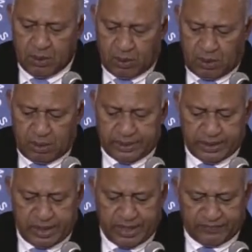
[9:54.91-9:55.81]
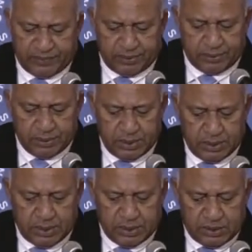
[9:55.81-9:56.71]
all in an effort
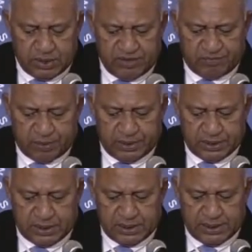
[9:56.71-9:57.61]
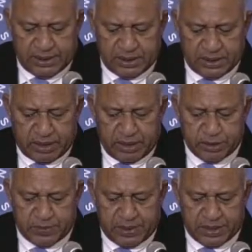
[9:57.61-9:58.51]
to give political leaders an
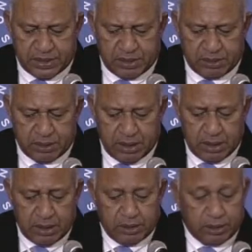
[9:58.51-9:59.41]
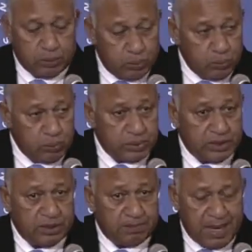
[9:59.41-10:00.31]
inspiration the tools
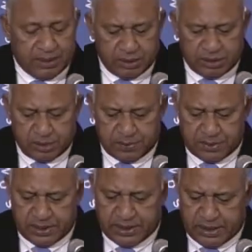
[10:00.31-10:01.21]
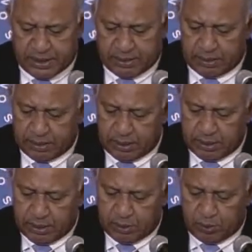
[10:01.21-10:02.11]
and the partnerships they need
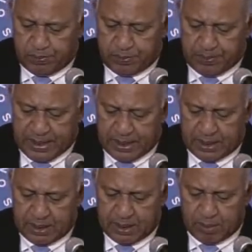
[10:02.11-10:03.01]
to prepare